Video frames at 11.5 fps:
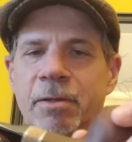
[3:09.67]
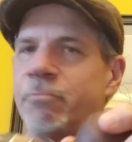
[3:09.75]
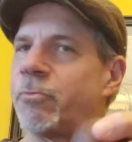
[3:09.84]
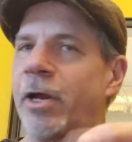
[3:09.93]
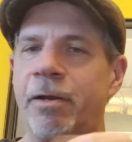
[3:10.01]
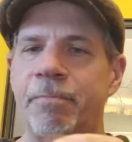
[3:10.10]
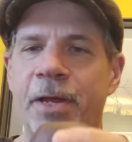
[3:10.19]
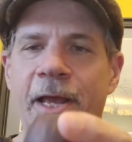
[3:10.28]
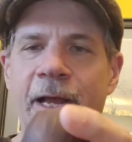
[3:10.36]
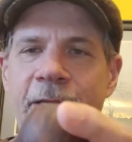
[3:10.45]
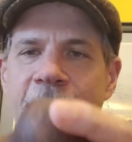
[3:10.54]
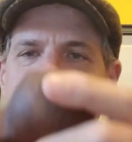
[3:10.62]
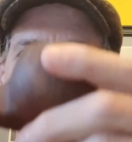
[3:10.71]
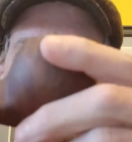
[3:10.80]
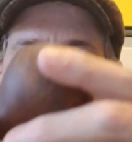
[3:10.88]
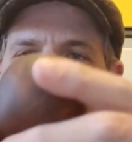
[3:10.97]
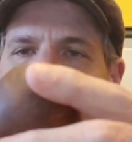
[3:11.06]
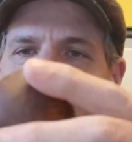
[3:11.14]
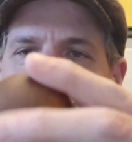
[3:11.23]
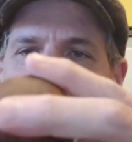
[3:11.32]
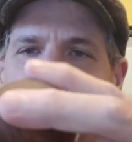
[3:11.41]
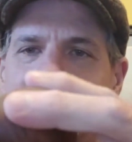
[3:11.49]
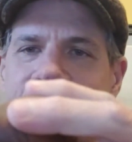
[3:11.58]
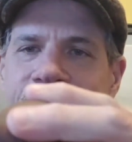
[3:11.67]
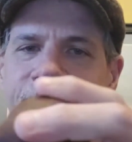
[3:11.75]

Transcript: Right up my alley. I